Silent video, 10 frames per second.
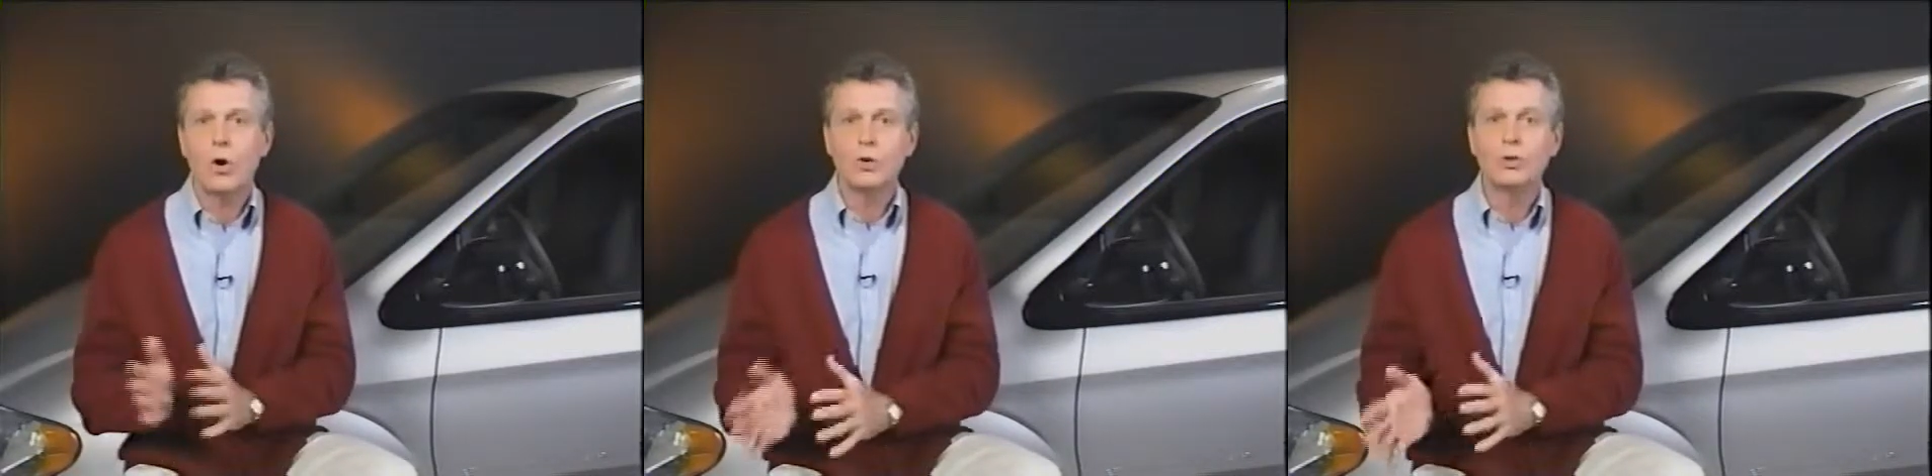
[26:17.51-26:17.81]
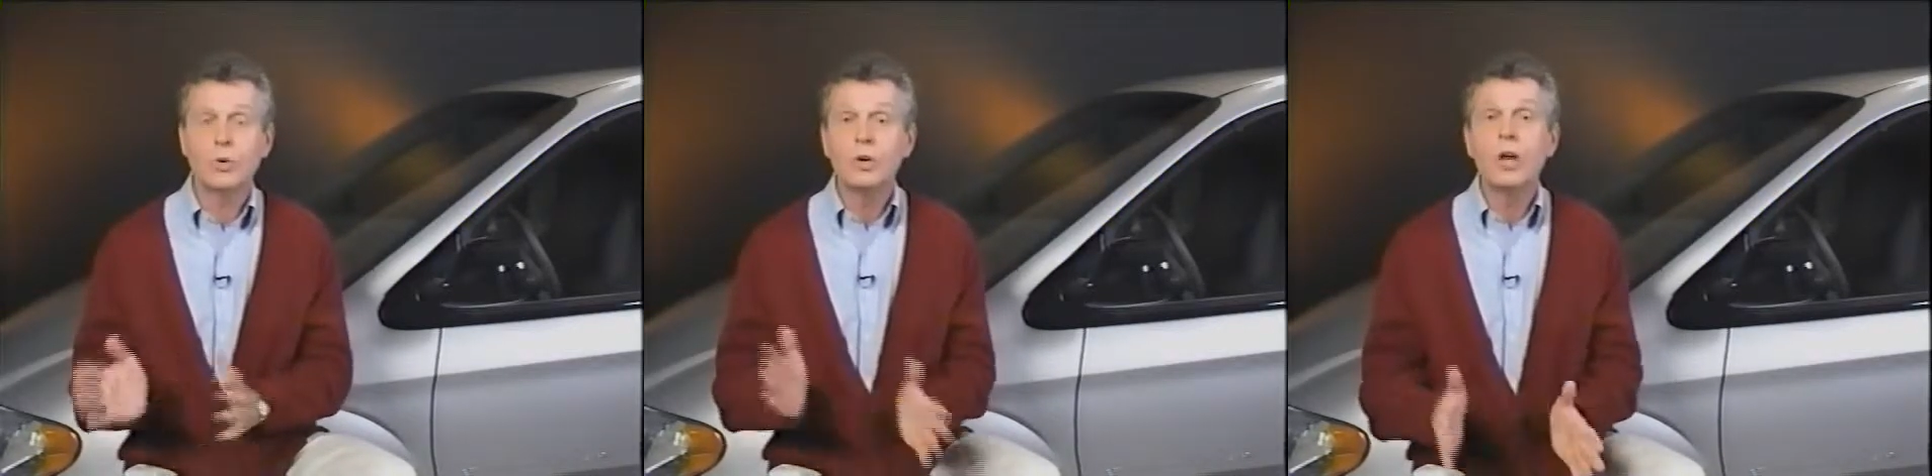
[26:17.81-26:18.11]

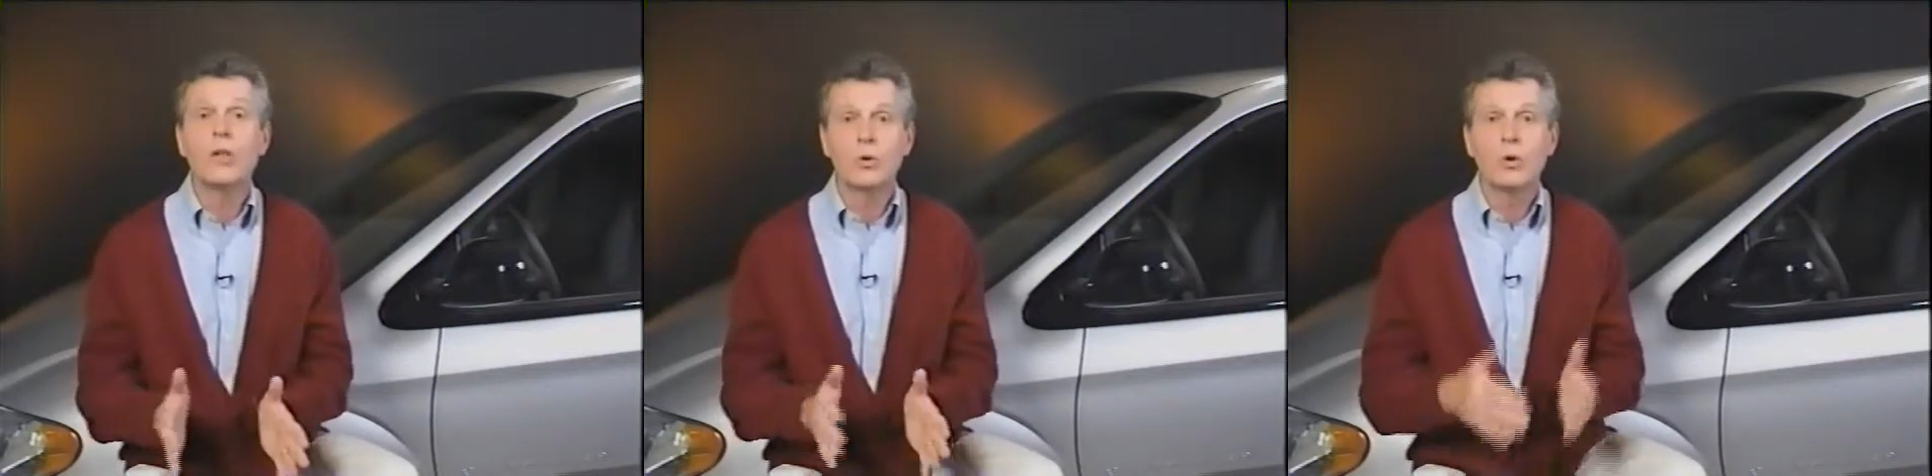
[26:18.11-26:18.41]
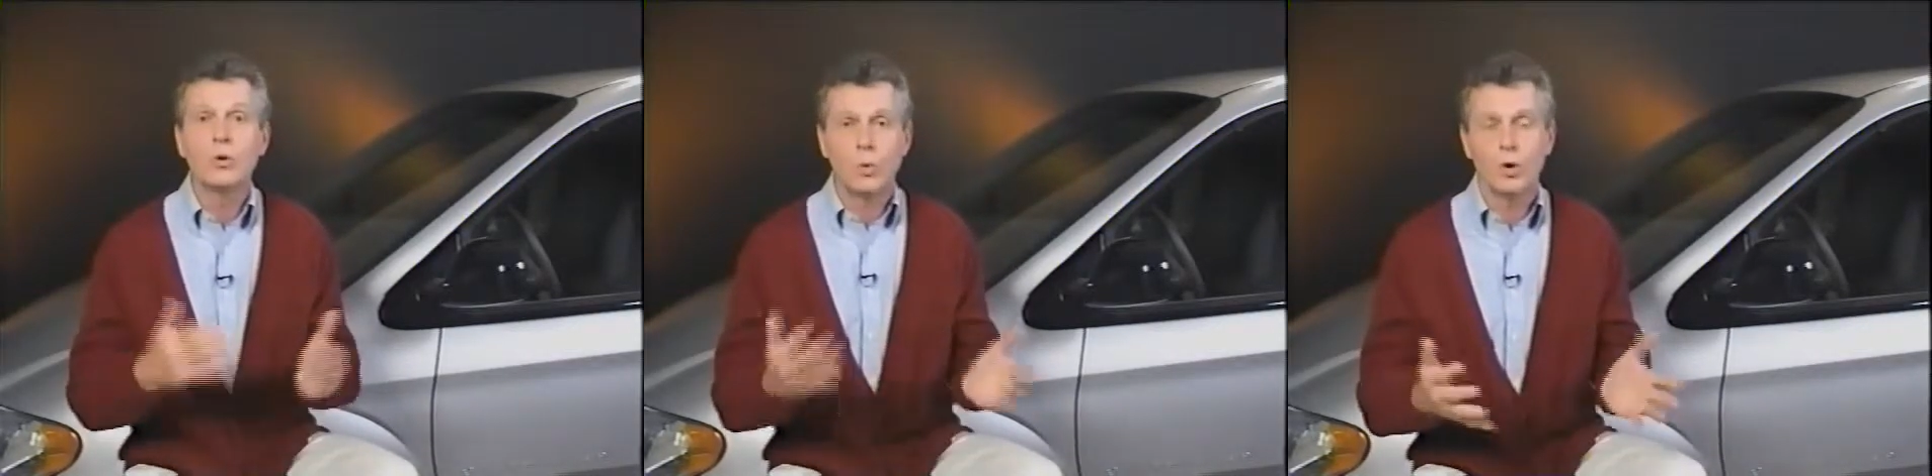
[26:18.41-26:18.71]
onto
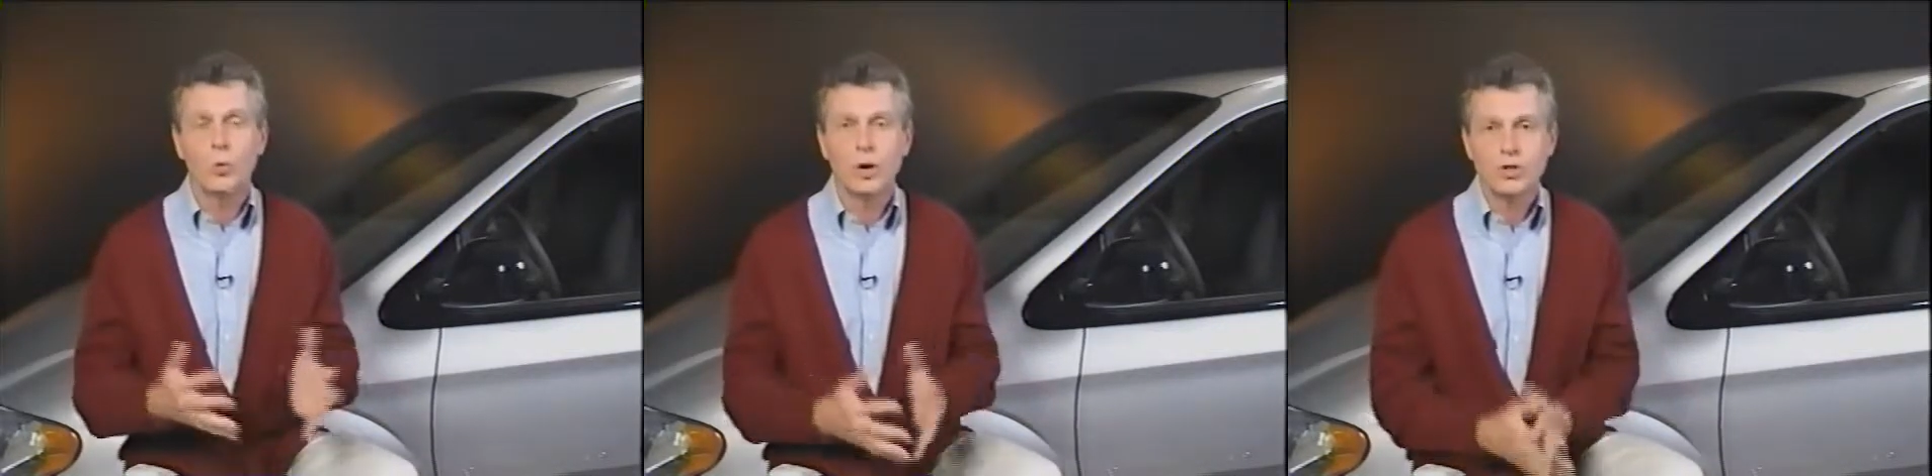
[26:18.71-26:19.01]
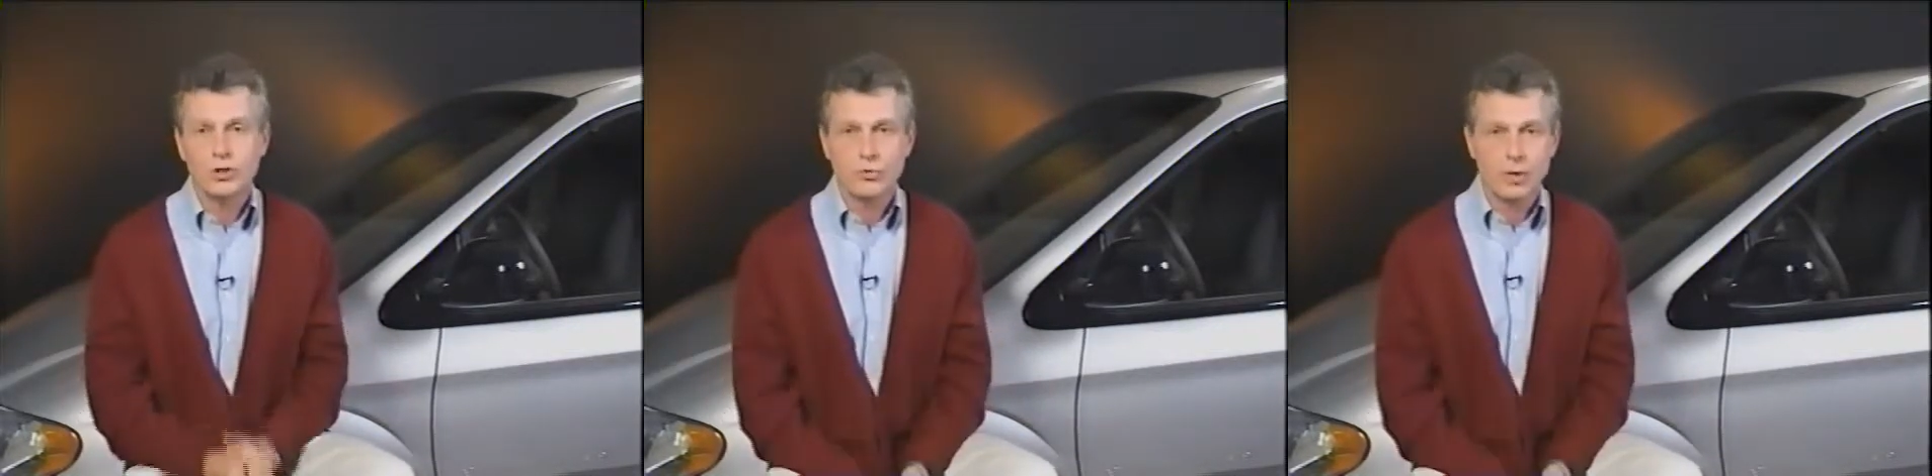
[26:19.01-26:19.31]
another
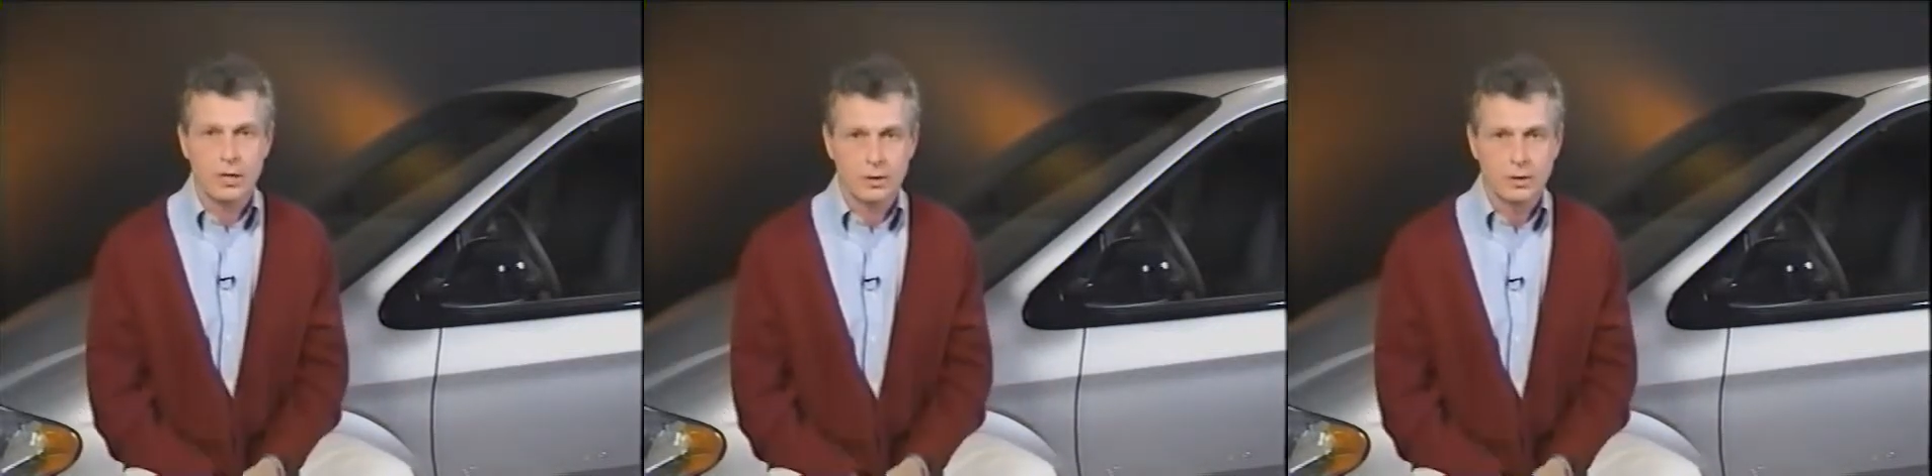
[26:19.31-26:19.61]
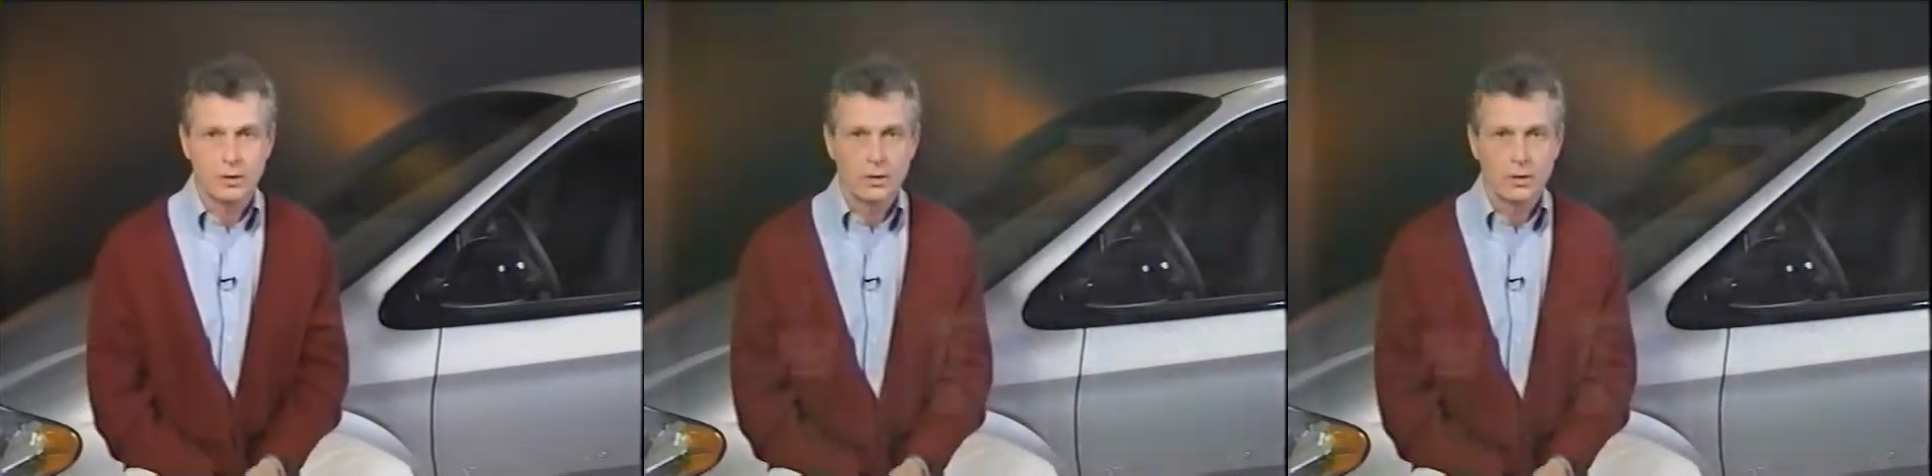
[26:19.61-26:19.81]
one-way street.